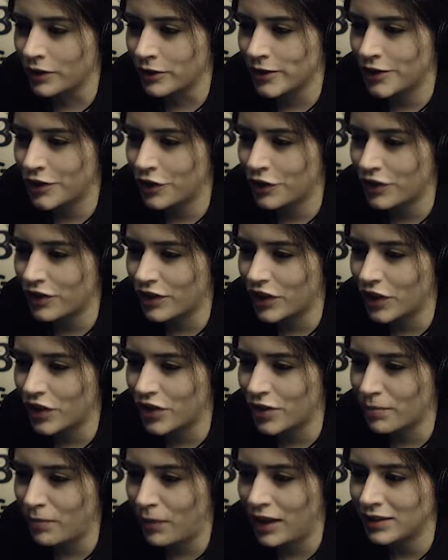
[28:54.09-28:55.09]
You steered
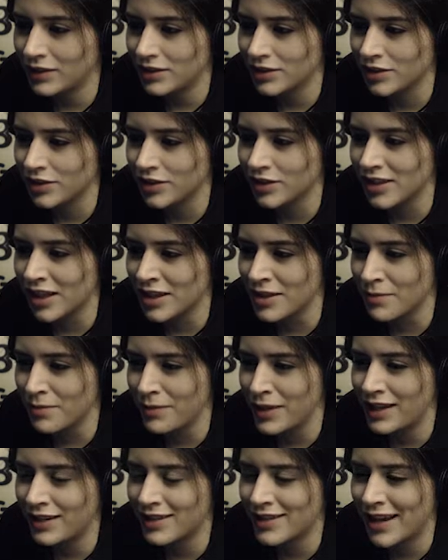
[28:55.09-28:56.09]
clear of the monsters and the
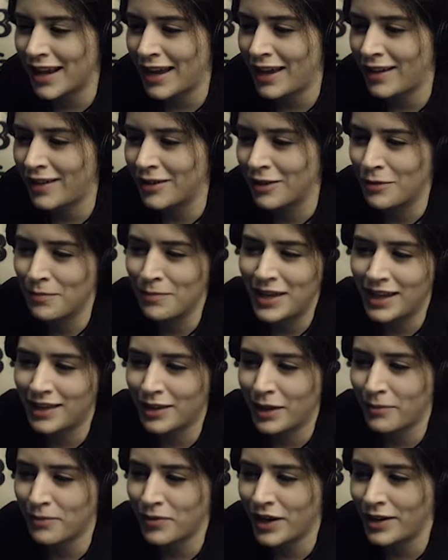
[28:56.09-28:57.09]
meek
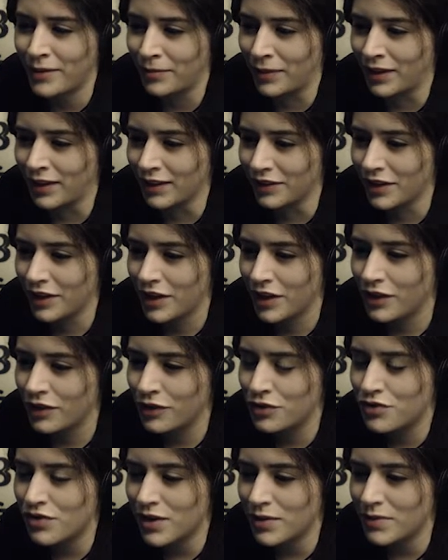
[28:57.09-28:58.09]
they preyed upon.
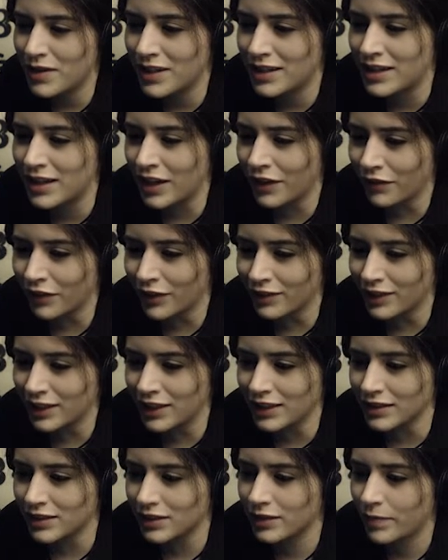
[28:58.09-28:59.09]
You dreamed of the day of your
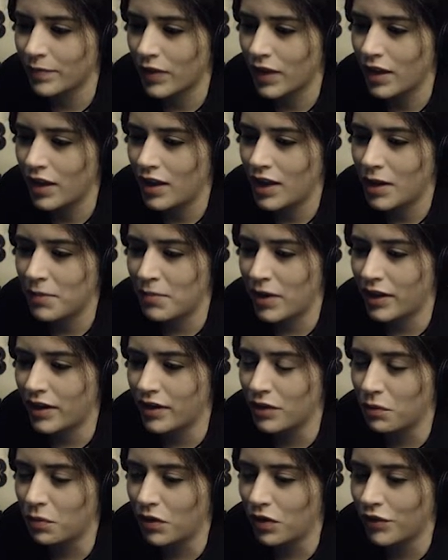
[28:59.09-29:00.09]
release.
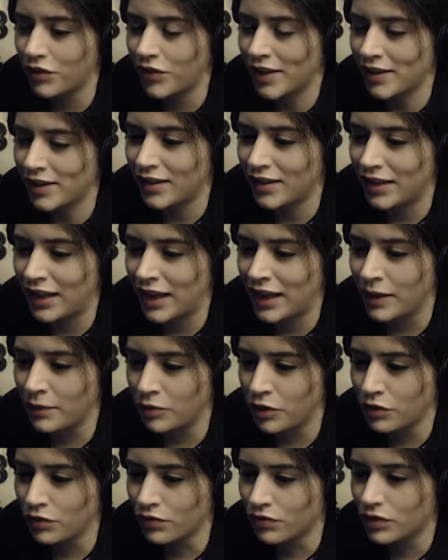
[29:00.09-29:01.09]
Better the wolf the
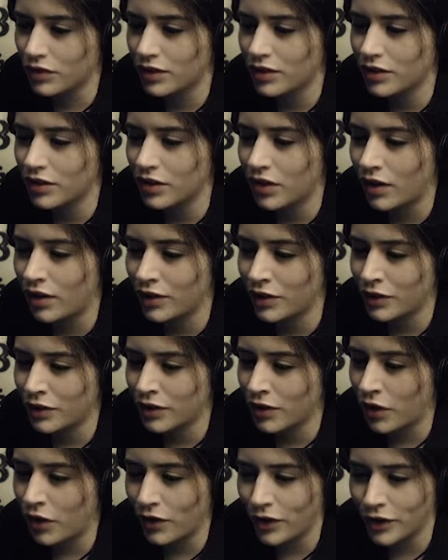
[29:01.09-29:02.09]
lamb. You ruled
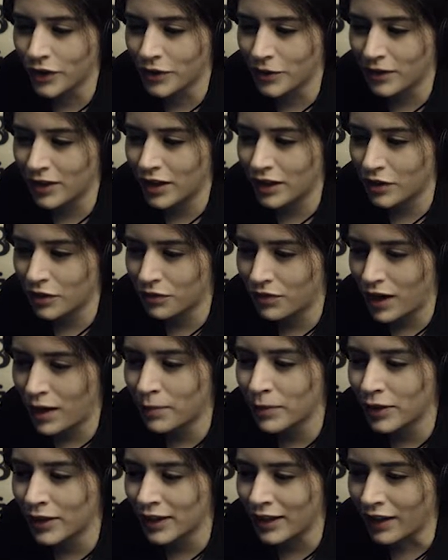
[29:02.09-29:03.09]
your corridor like a
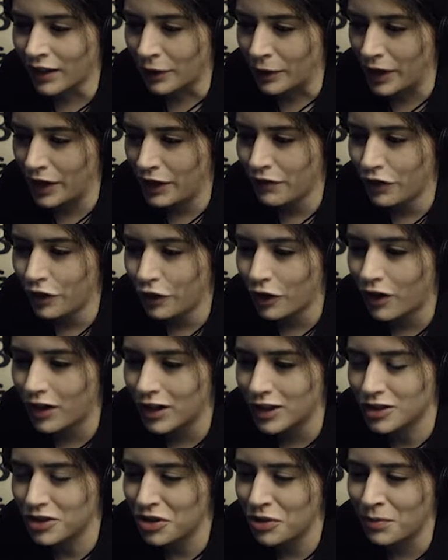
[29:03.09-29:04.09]
robber king. Even the
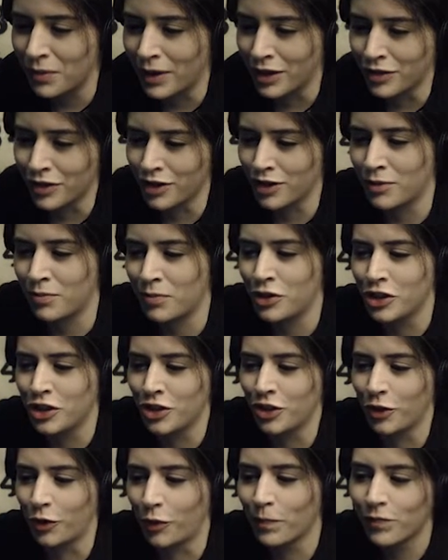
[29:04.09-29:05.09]
guards knew better than to
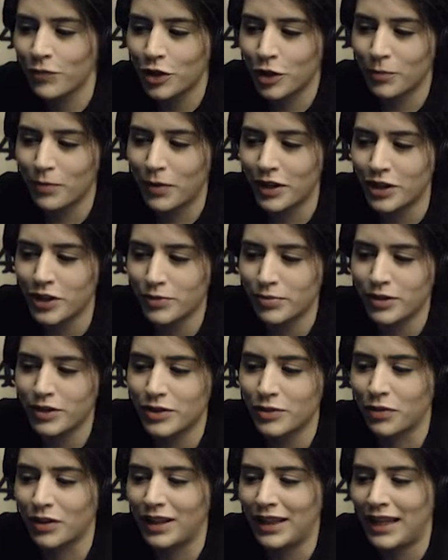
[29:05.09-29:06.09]
push you. Your
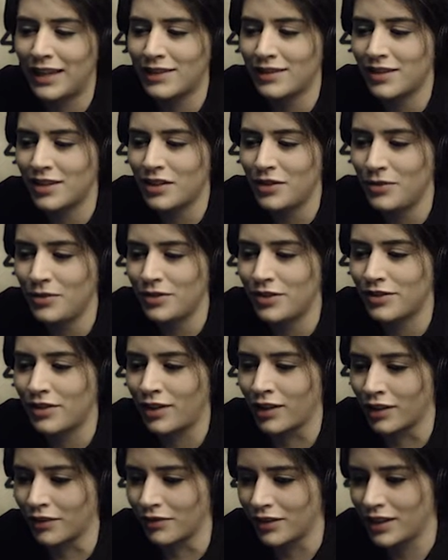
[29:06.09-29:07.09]
punishments were less than you
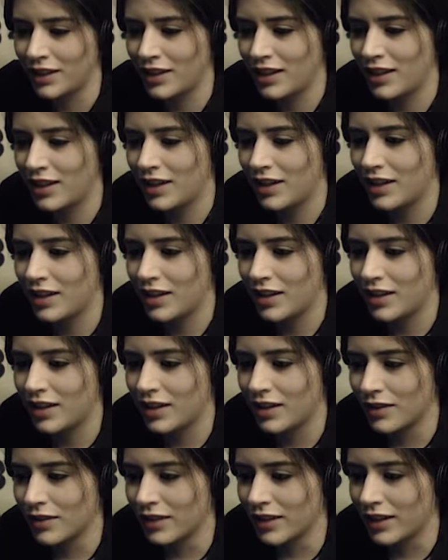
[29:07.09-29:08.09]
deserved.
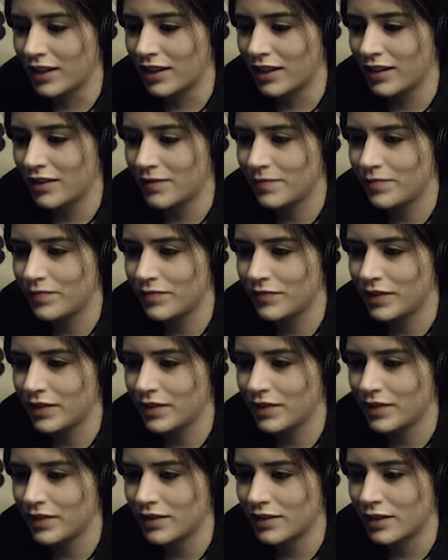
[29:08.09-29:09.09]
Okay.
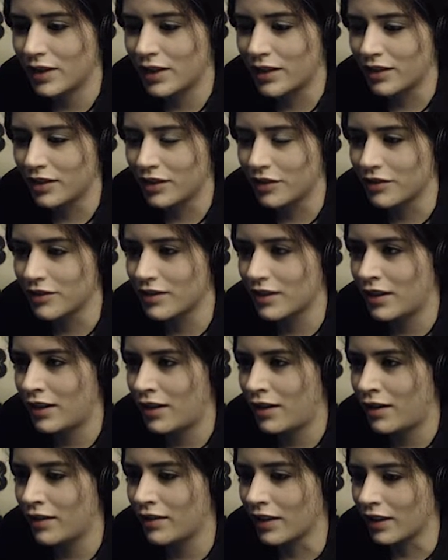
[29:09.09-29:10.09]
So that'll increase
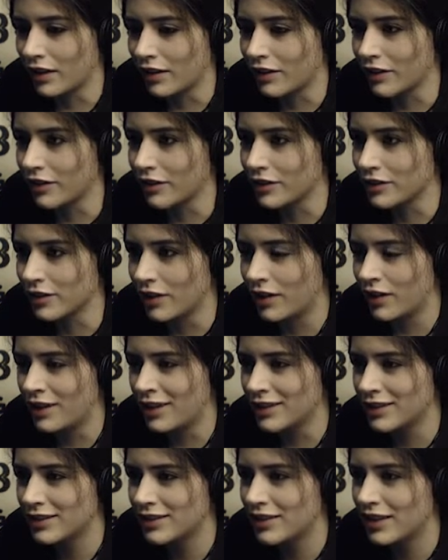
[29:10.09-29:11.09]
iron, that'll increase
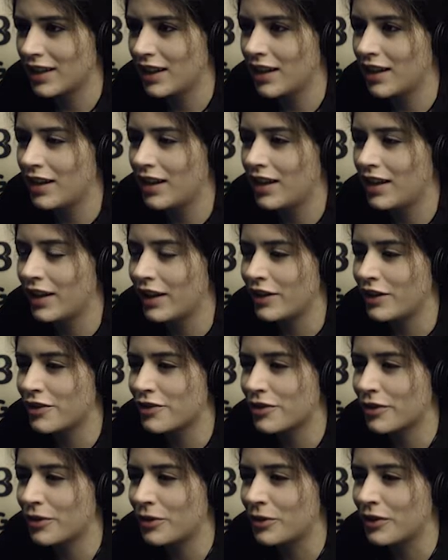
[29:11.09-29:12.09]
hearts. An
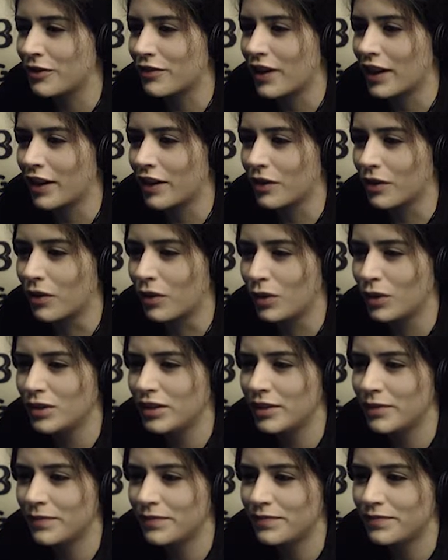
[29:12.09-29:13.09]
interlude in red and gold?